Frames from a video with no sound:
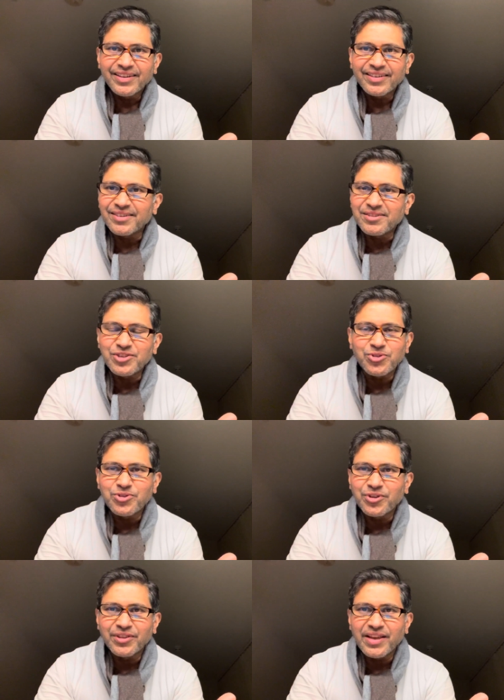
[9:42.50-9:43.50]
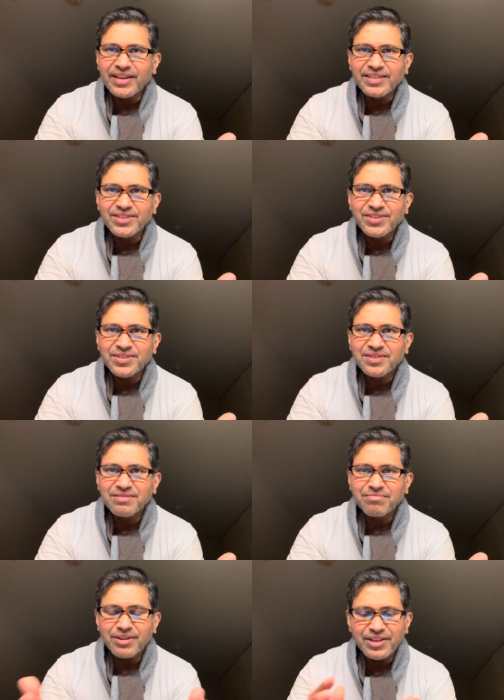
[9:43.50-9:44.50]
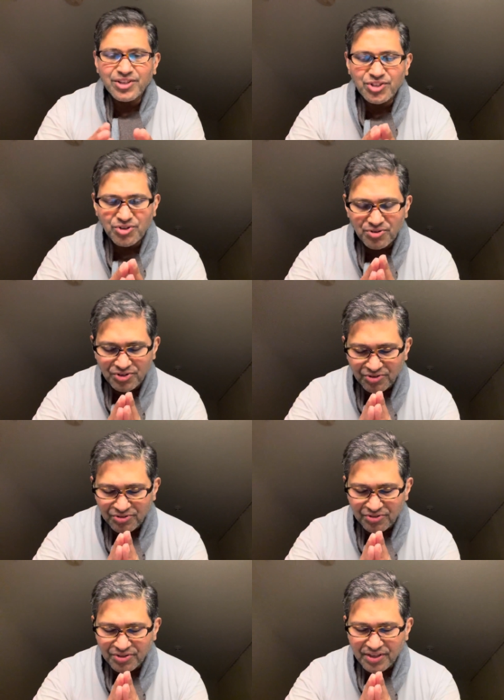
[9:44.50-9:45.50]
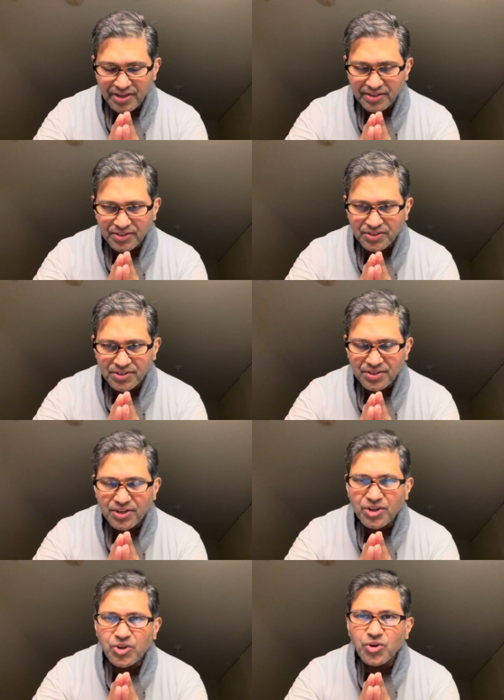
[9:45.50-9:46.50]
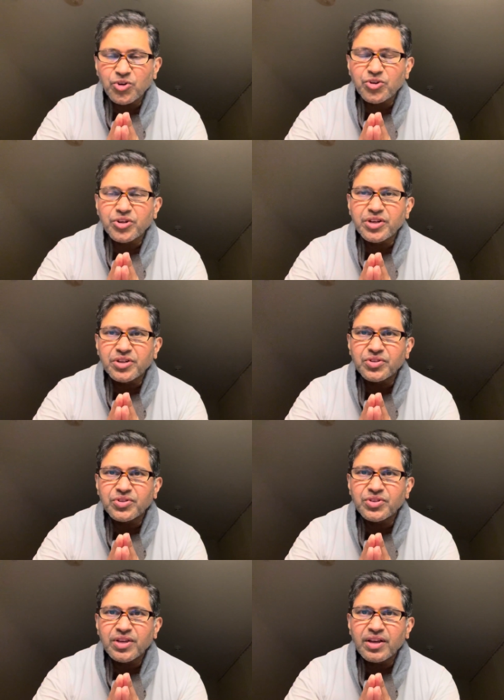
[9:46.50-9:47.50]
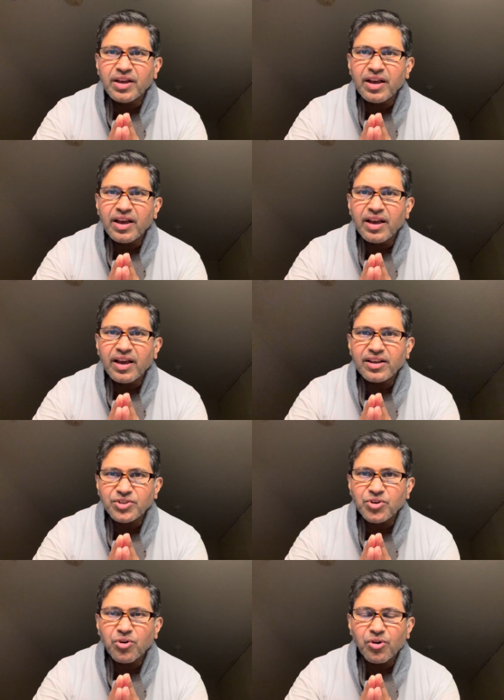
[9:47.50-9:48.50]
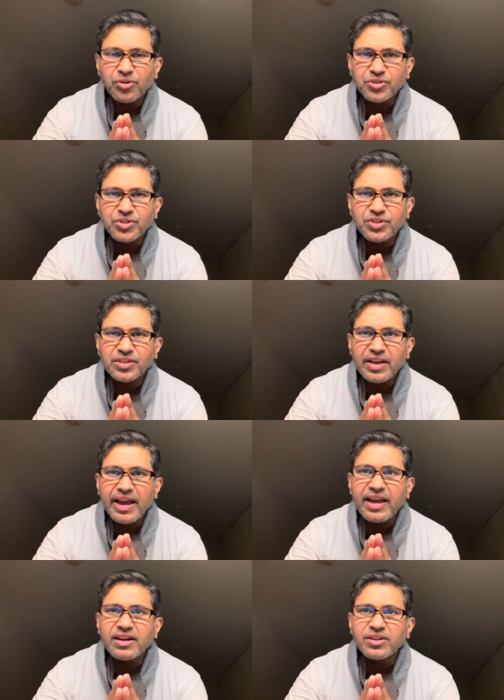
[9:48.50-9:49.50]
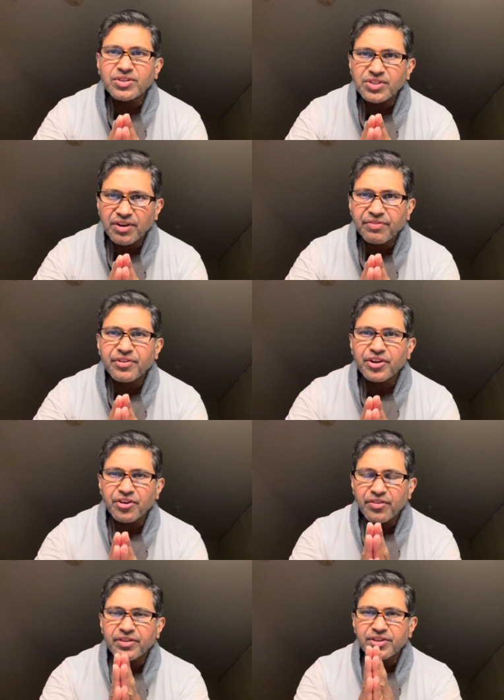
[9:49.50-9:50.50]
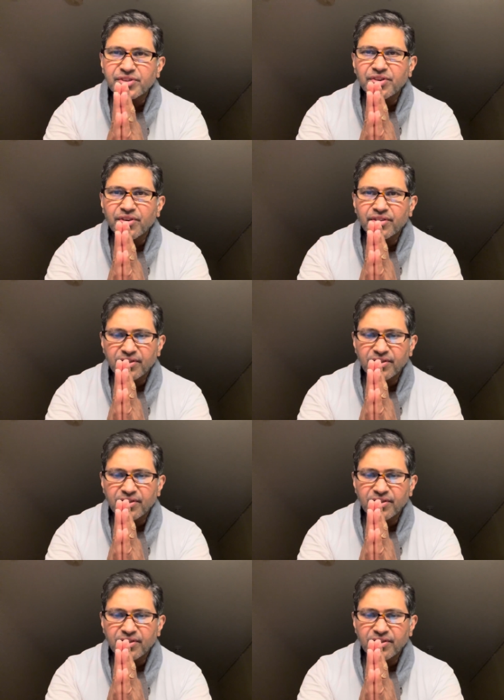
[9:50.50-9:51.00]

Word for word: Don't do good things. Please don't do good things. Your goodness has caused endless suffering on this earth.